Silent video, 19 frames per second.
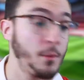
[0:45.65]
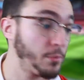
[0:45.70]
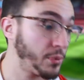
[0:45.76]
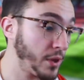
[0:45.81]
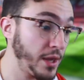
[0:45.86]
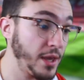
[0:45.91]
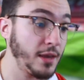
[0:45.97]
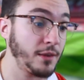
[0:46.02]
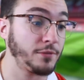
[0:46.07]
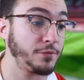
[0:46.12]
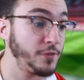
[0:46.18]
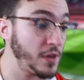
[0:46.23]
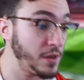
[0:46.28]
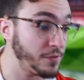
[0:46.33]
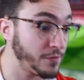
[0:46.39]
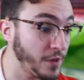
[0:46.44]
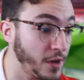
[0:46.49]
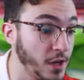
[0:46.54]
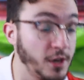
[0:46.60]
playing
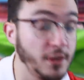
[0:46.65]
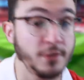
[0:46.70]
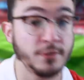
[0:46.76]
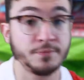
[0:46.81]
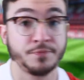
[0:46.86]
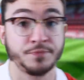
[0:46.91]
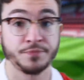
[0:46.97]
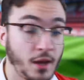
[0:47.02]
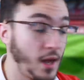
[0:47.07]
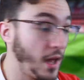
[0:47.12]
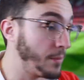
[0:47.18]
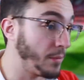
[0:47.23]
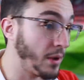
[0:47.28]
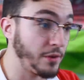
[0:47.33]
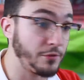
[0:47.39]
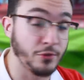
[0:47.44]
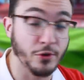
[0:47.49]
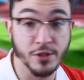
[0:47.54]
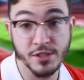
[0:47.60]
FIFA and
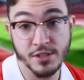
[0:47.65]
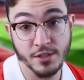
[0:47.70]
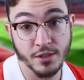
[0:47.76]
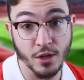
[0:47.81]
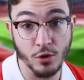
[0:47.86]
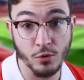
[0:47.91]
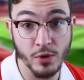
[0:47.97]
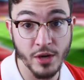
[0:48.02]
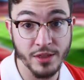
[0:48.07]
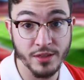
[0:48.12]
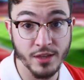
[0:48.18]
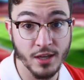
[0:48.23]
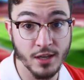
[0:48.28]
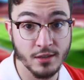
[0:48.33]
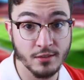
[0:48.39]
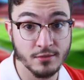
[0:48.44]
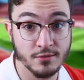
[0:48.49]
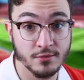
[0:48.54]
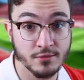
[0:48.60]
my voice to go with
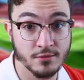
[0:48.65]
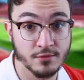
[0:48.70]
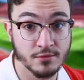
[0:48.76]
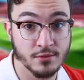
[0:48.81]
it,